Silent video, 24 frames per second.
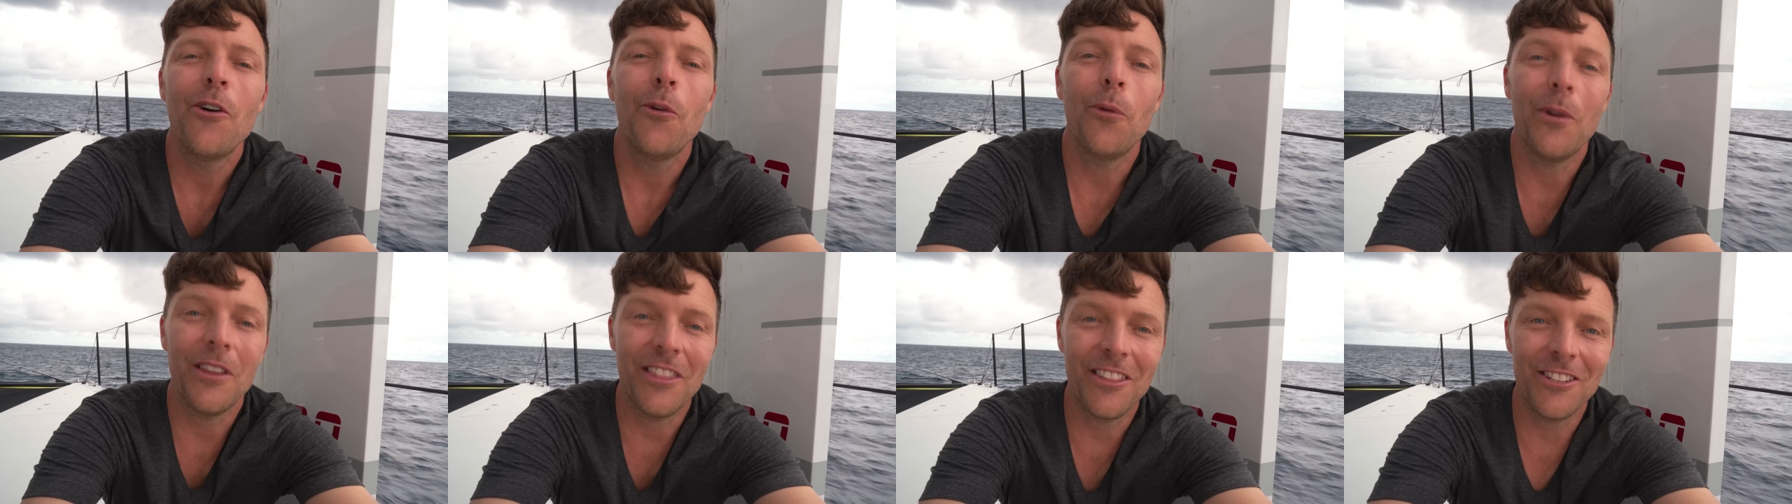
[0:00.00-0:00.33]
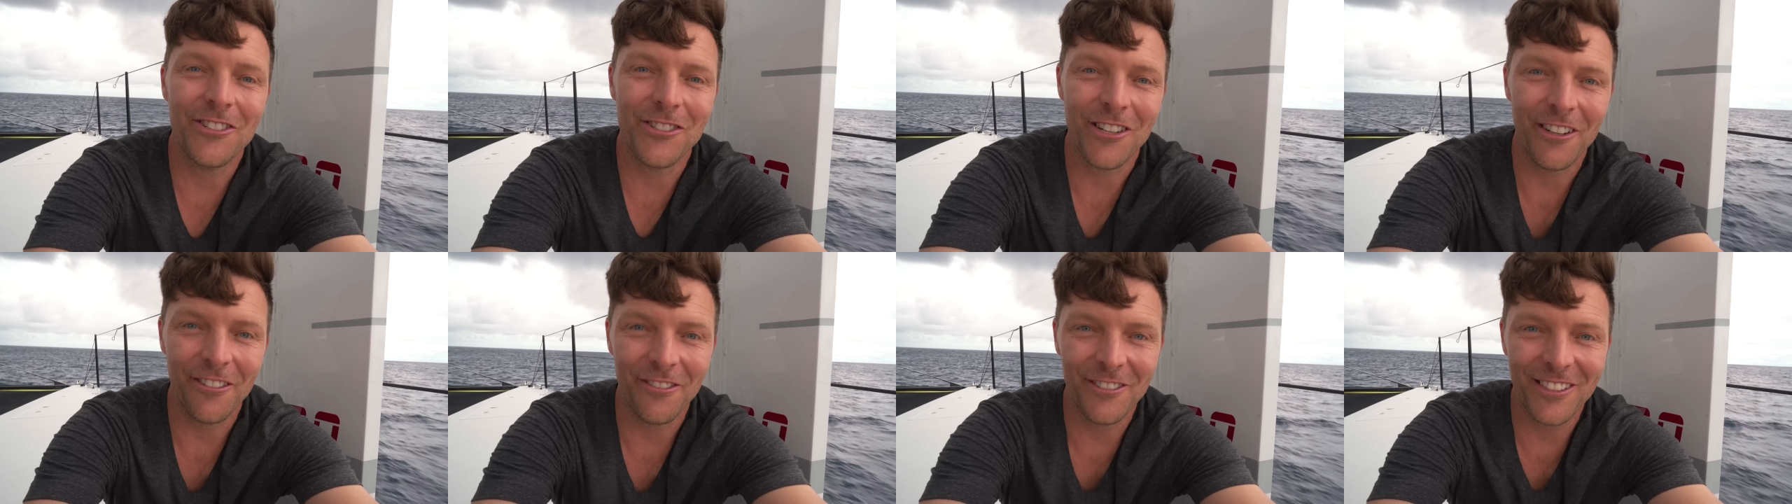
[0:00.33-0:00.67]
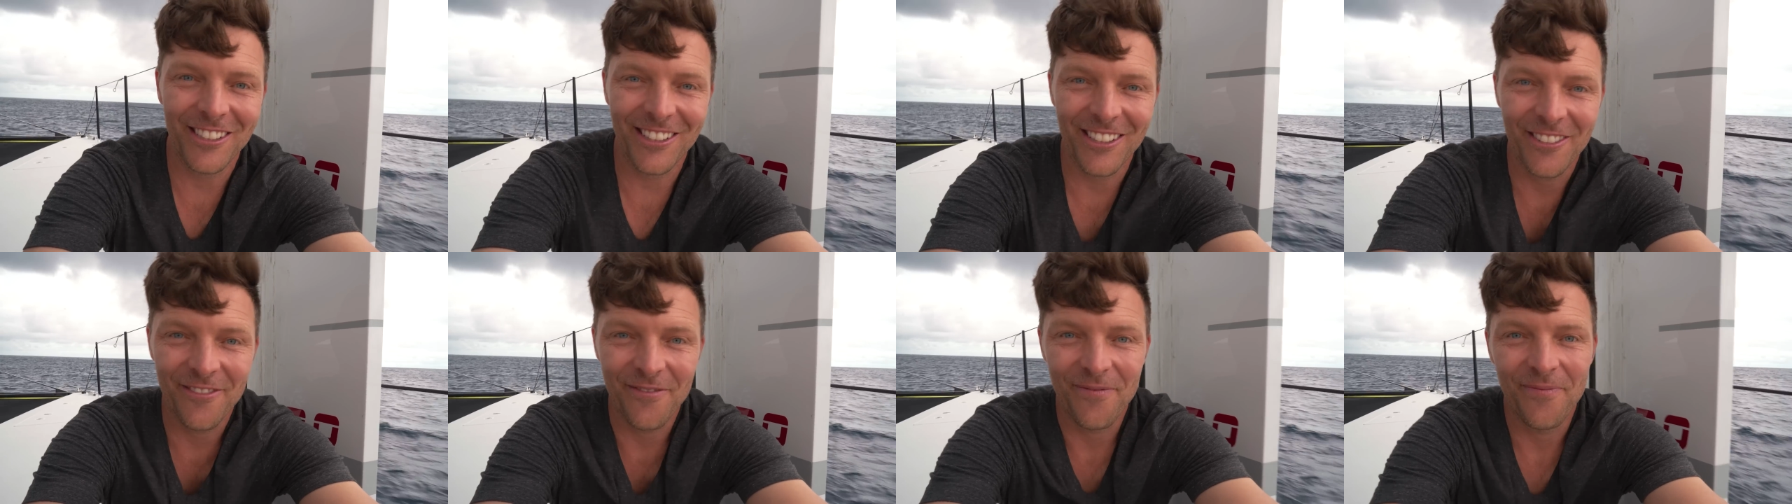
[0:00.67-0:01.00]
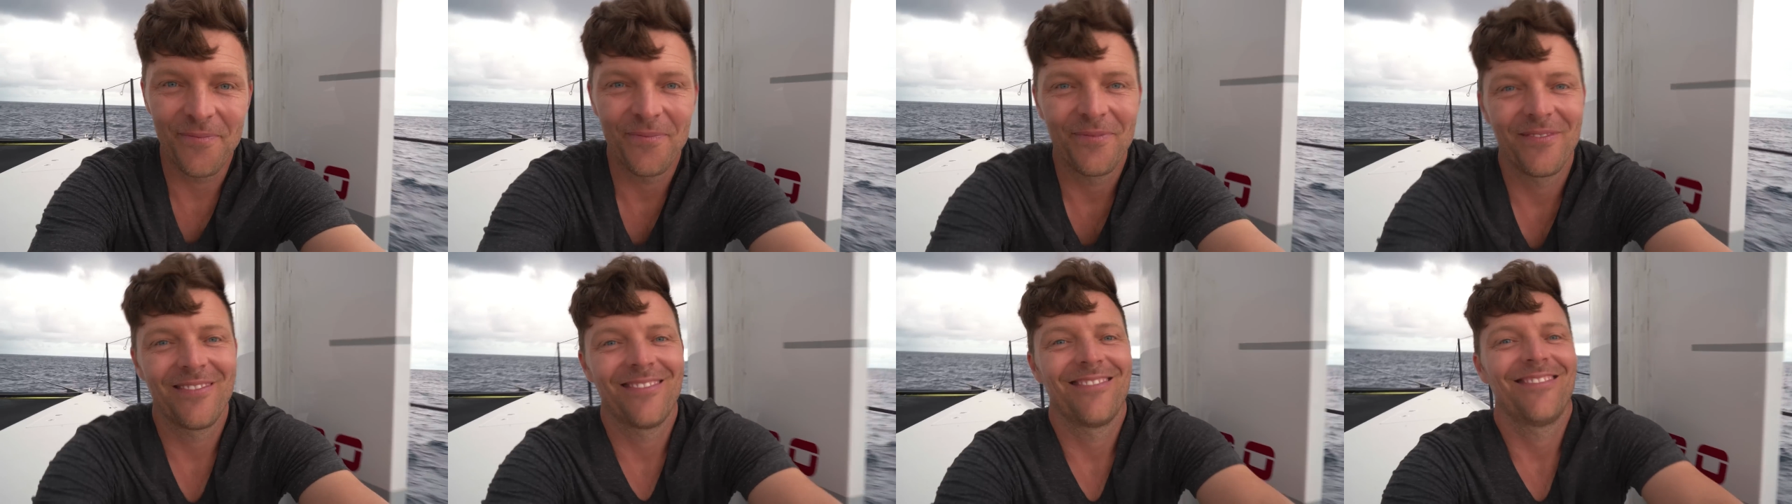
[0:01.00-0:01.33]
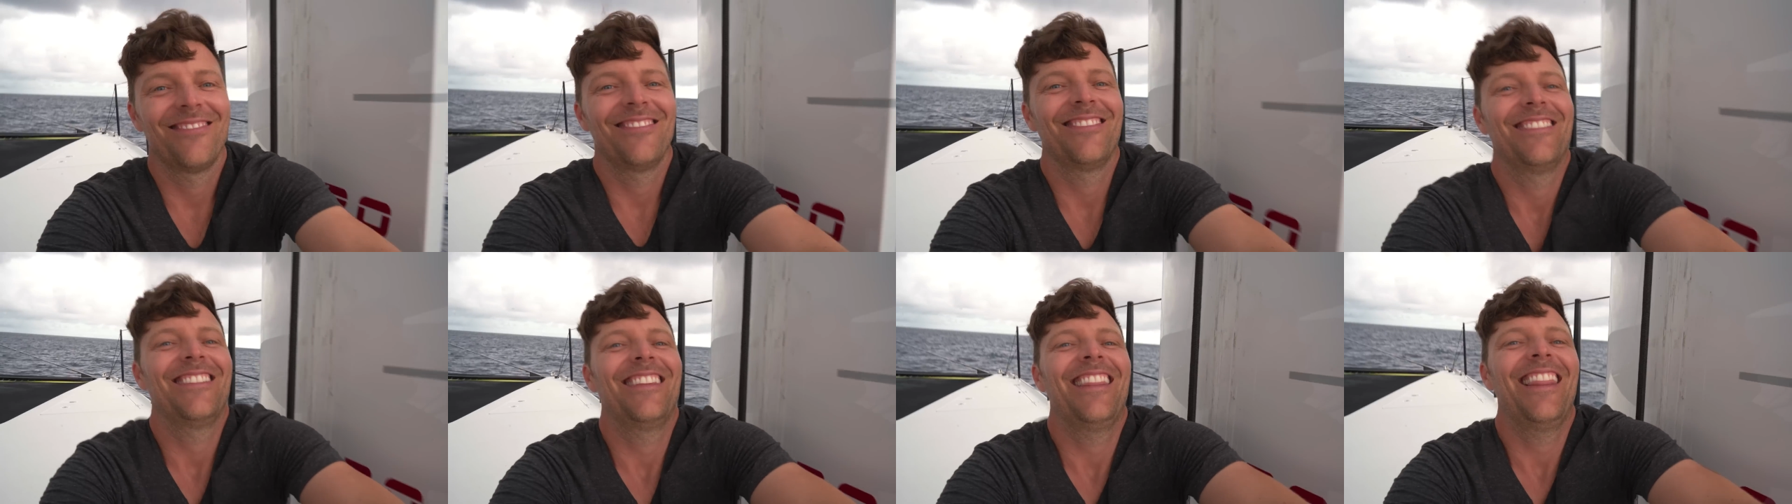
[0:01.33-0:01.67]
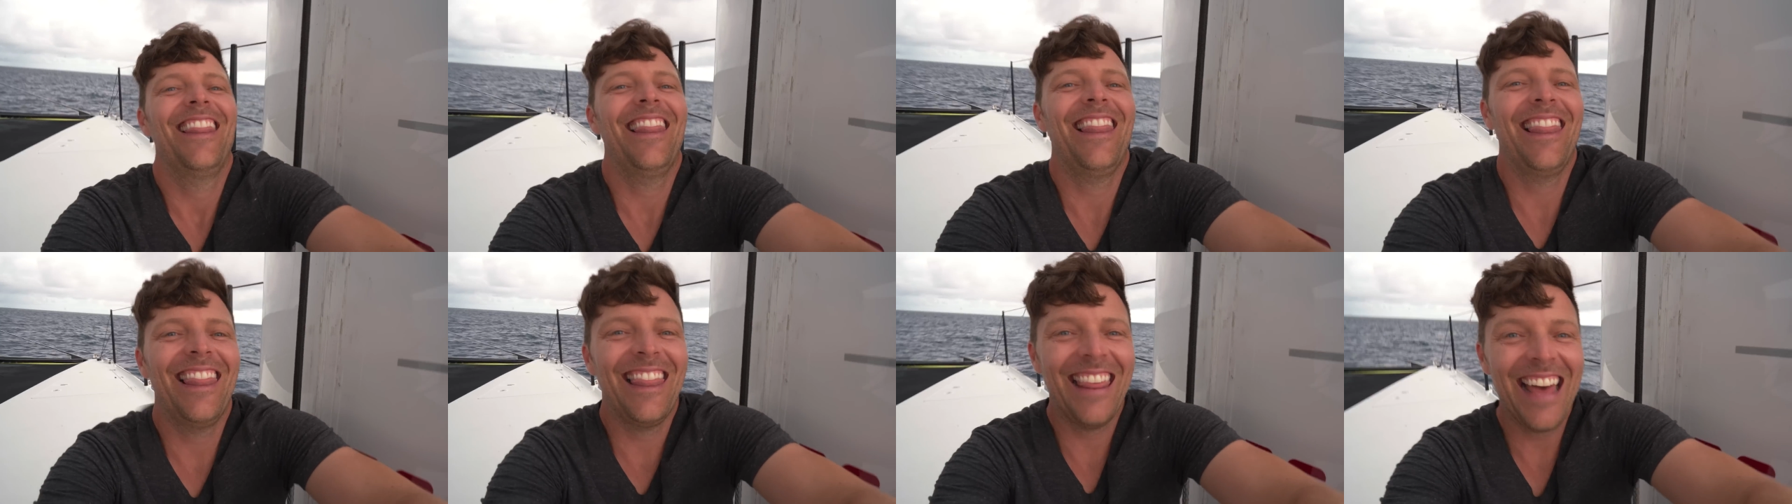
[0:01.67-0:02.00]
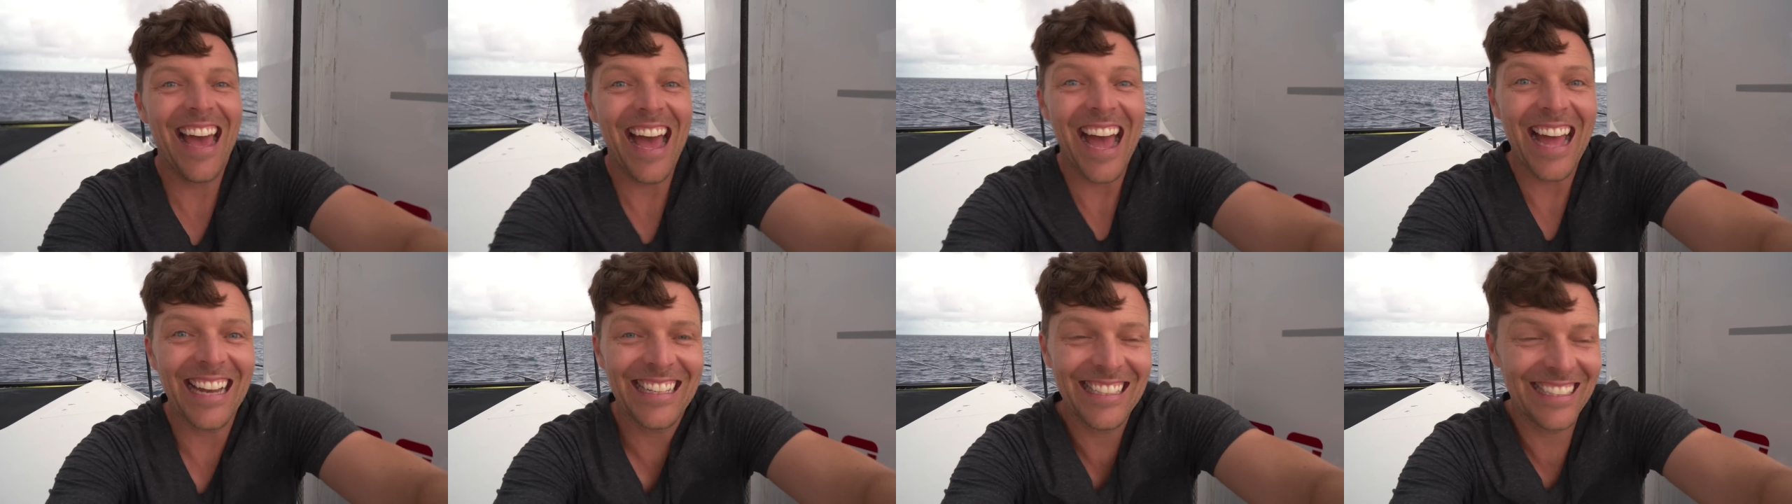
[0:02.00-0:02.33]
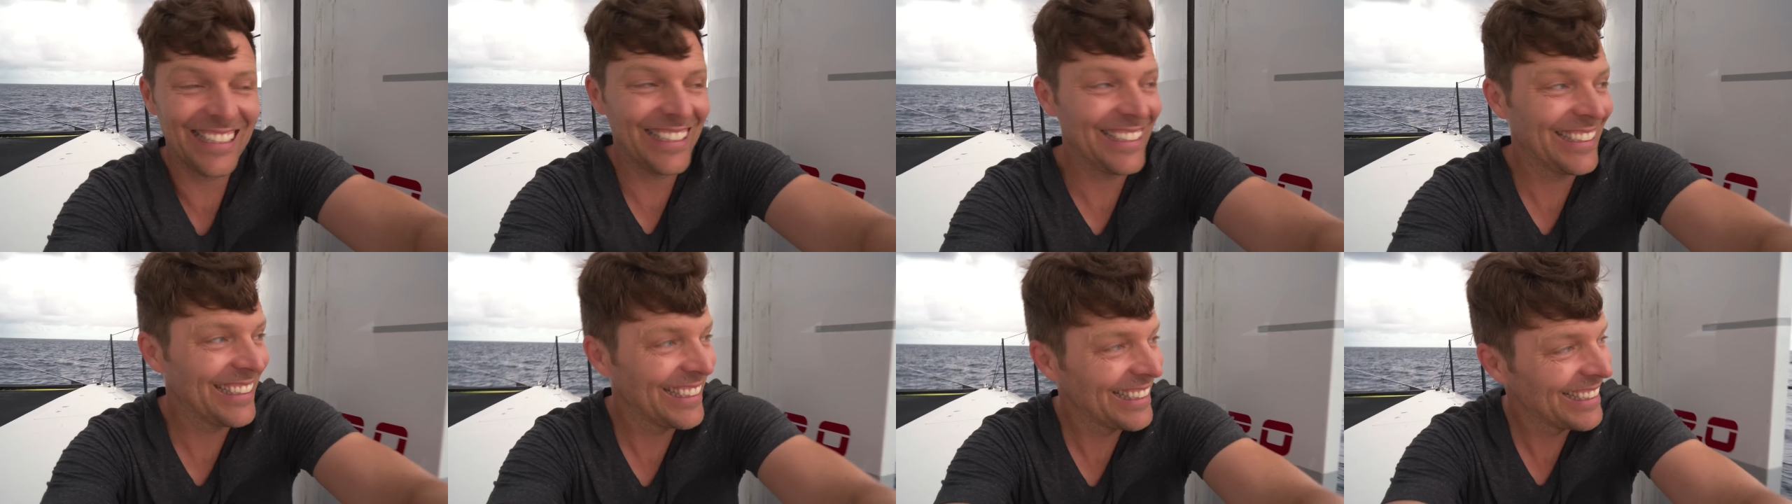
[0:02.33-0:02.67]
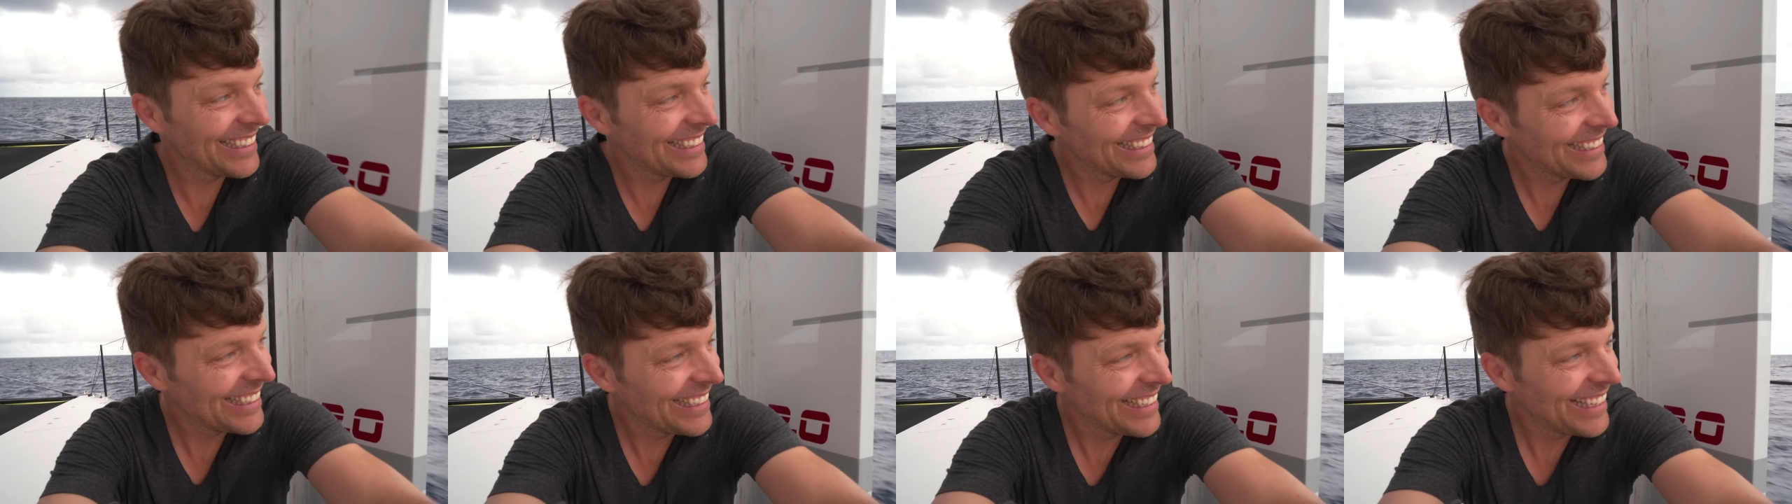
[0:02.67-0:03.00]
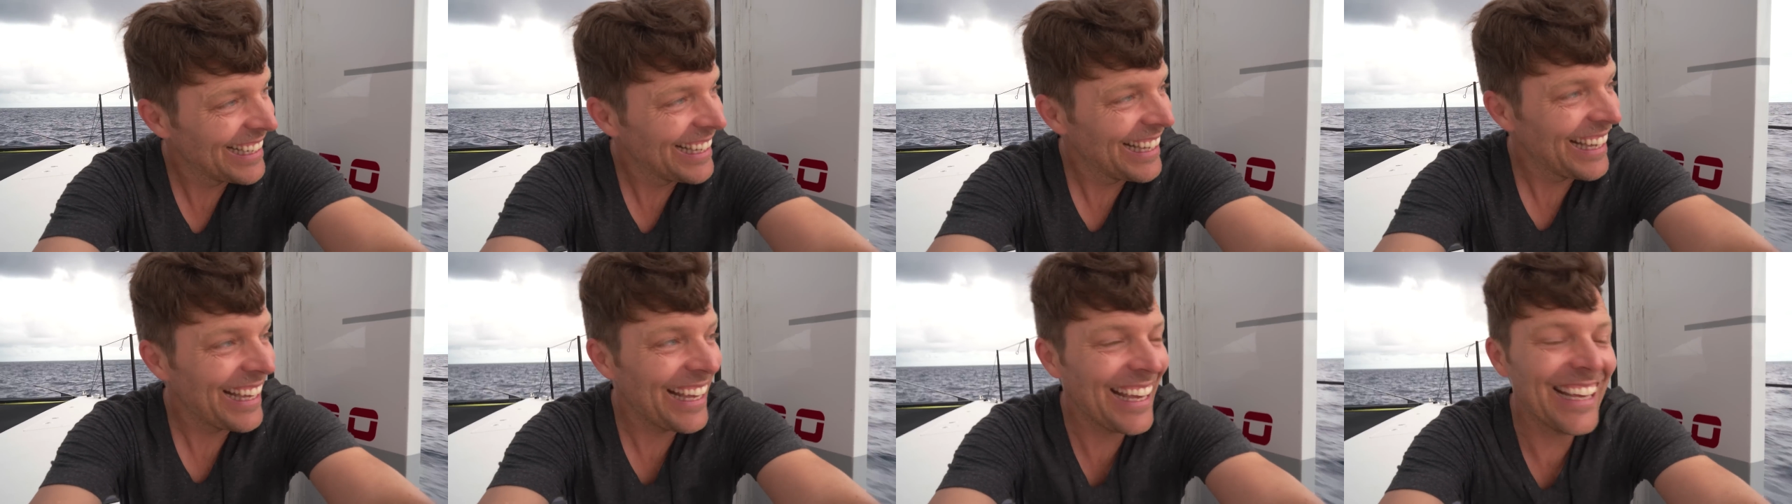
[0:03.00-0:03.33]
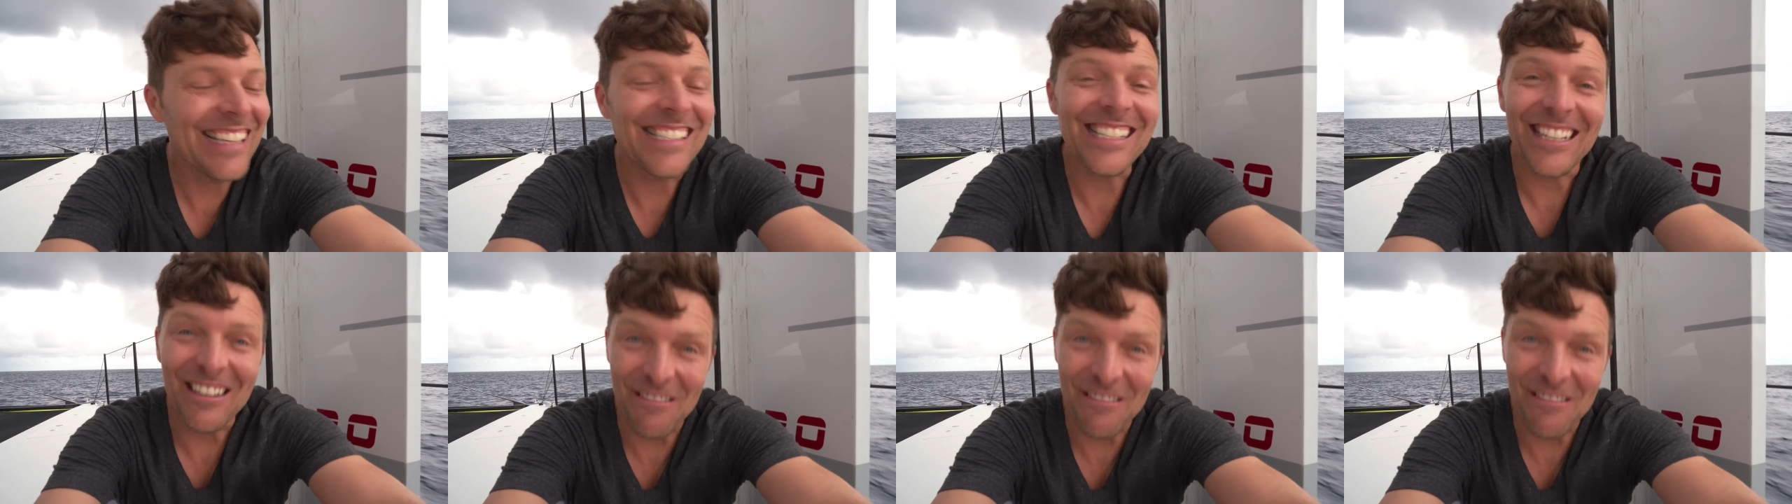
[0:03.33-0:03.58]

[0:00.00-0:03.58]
with the drifter. That is